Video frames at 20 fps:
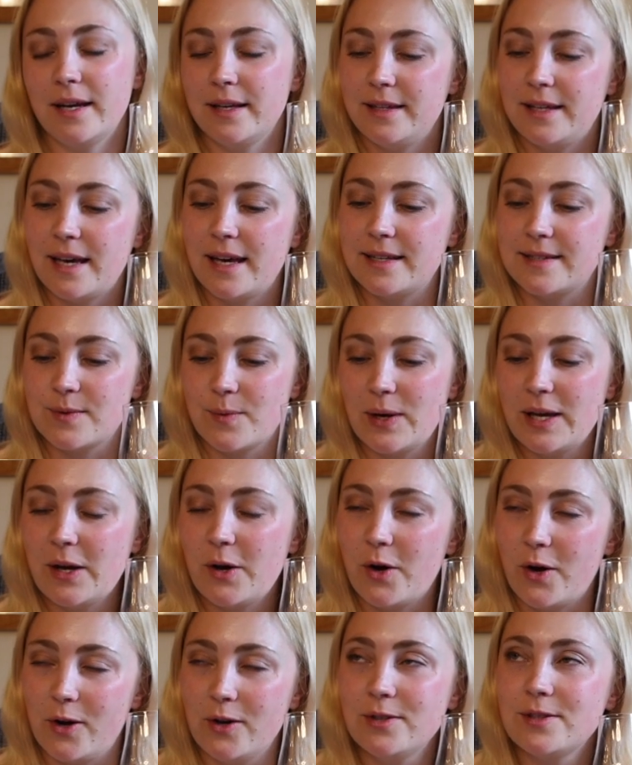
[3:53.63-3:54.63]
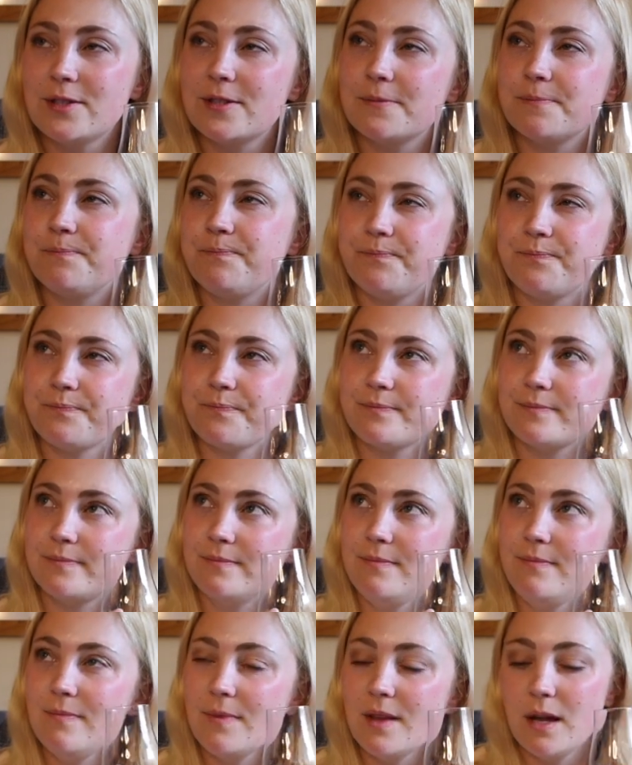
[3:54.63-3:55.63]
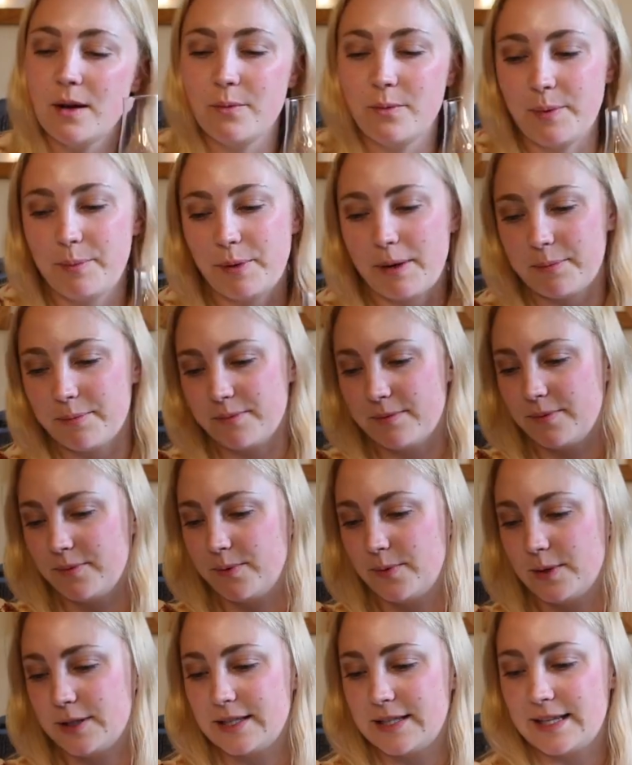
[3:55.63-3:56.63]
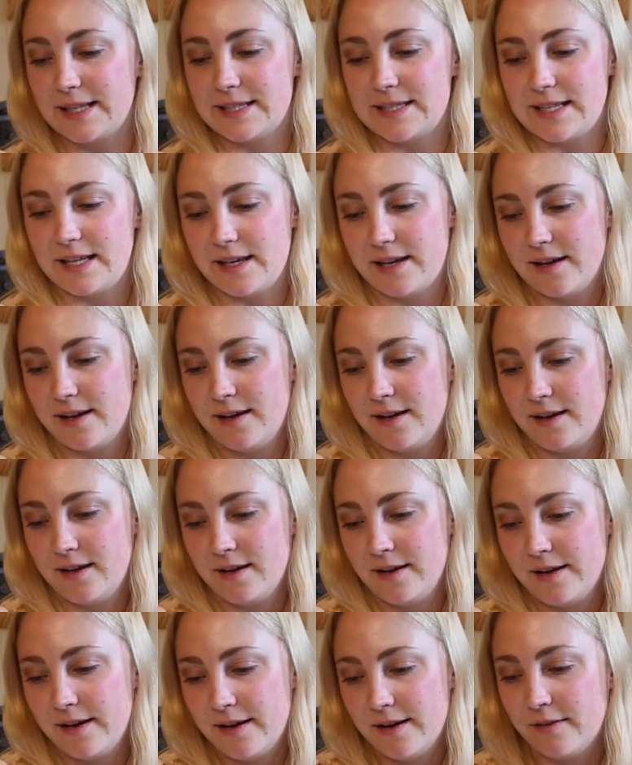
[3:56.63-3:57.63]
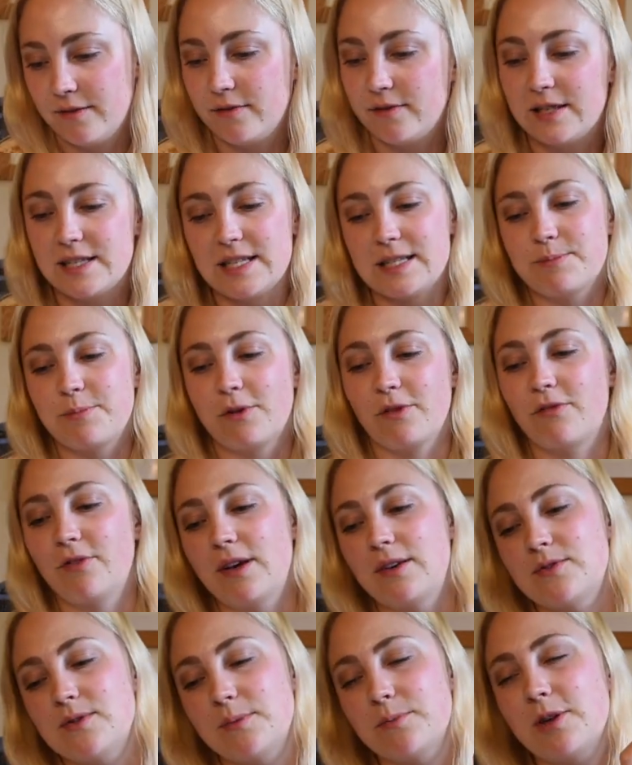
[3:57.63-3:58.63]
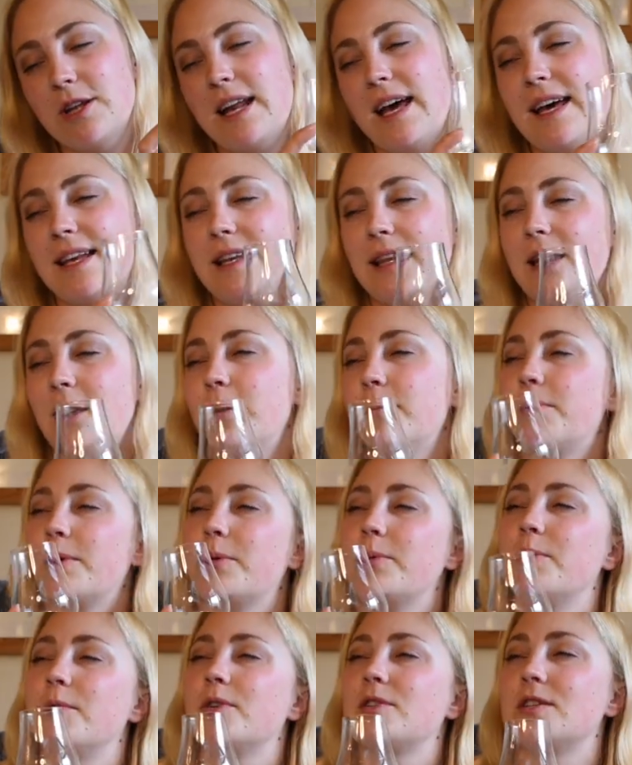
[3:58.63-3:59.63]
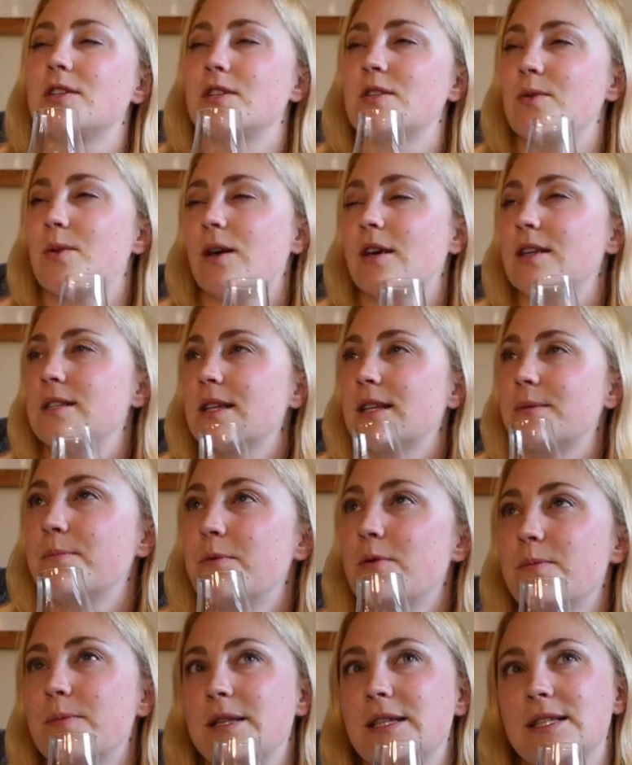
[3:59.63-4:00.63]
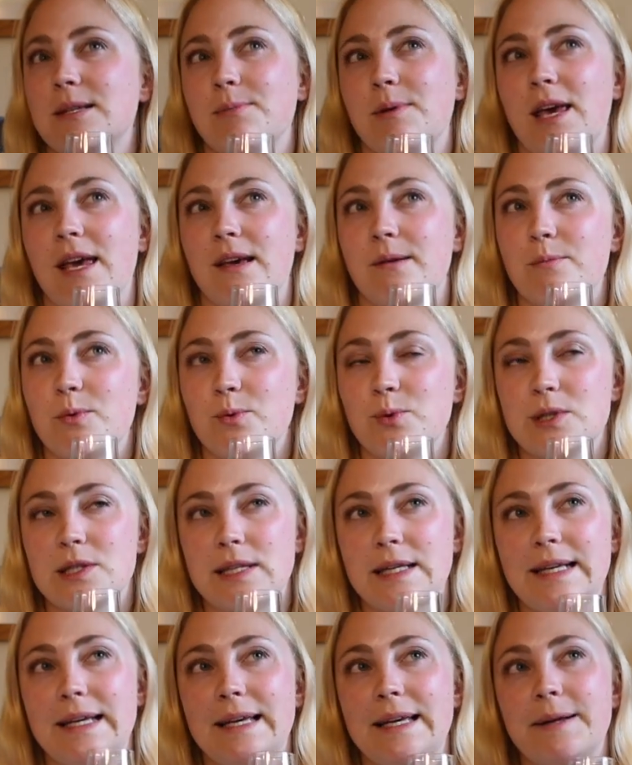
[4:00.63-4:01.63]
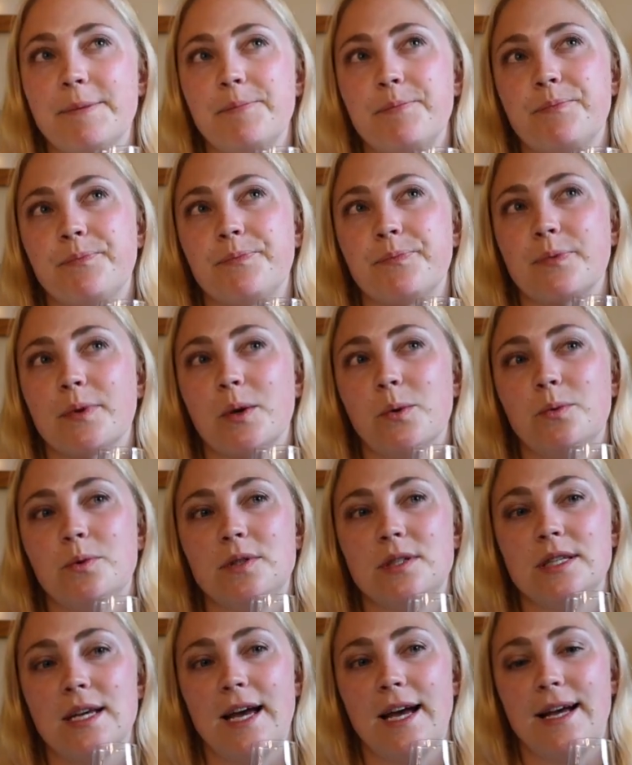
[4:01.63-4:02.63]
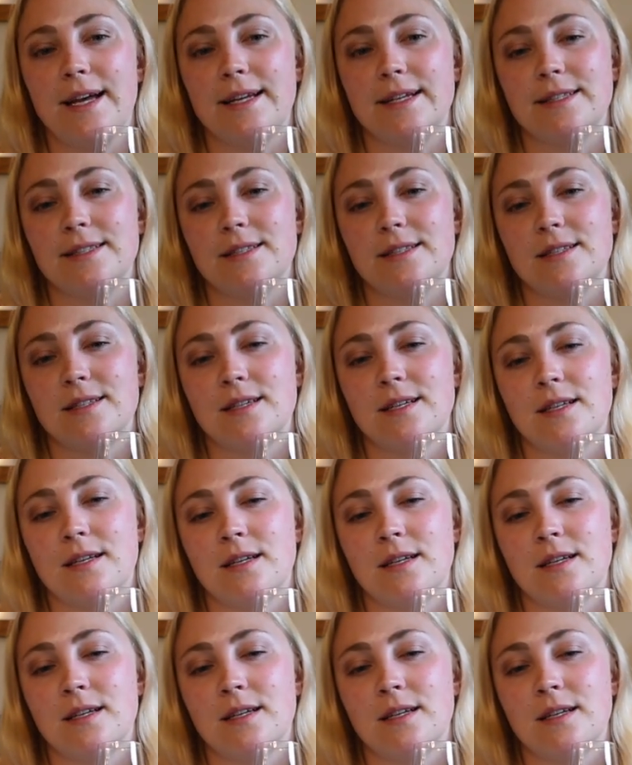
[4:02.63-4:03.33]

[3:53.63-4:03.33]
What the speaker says: Yeah, it's quite hot, but what did I say? 56.5, so I'm going to add a little bit of water to it because moment I'm getting mostly wood and